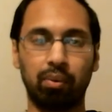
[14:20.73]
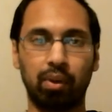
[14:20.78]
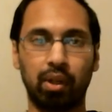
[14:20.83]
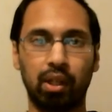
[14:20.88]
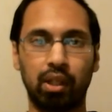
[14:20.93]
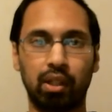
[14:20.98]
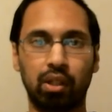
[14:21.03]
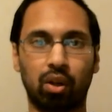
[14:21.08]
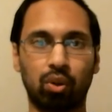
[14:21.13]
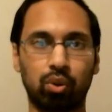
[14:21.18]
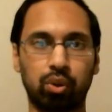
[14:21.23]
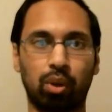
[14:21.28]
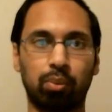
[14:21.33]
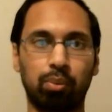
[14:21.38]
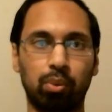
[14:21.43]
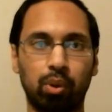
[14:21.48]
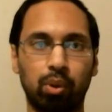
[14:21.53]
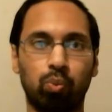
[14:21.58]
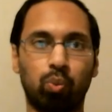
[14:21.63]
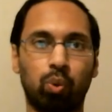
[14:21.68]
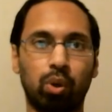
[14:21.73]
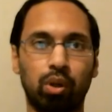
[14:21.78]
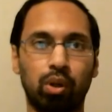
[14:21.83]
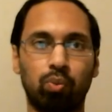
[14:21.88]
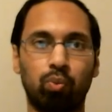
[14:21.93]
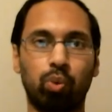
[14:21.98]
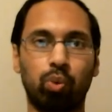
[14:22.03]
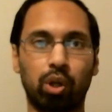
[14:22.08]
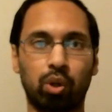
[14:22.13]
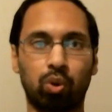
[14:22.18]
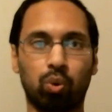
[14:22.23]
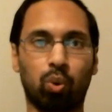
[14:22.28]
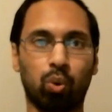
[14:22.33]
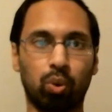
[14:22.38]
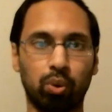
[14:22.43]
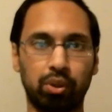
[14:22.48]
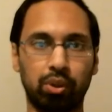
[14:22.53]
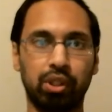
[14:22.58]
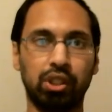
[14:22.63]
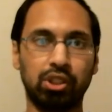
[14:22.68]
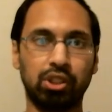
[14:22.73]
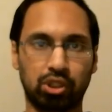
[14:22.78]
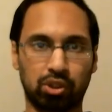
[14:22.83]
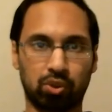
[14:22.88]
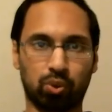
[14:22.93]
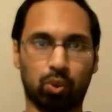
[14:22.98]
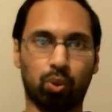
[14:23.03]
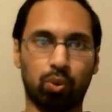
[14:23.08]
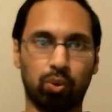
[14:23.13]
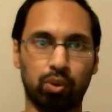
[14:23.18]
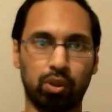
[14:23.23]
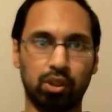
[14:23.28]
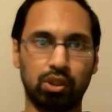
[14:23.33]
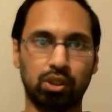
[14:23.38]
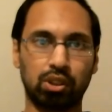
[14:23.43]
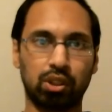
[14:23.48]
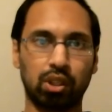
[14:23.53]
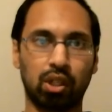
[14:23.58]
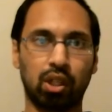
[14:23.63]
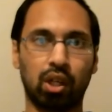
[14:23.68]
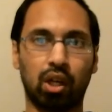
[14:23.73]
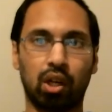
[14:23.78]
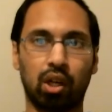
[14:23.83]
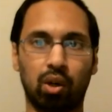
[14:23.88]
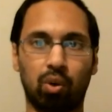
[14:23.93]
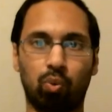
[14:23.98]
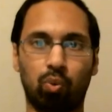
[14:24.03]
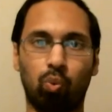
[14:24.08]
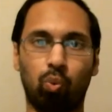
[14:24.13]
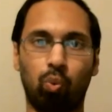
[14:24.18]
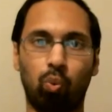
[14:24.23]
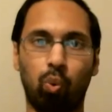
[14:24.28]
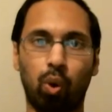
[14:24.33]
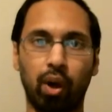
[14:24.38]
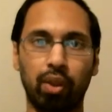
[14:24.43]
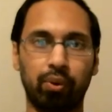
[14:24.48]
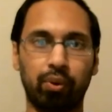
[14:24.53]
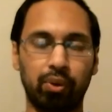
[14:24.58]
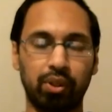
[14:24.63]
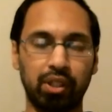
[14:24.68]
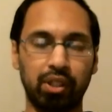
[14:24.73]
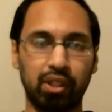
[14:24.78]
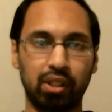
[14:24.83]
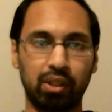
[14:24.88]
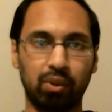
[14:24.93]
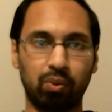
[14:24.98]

al-Dabari would record these stories, whether the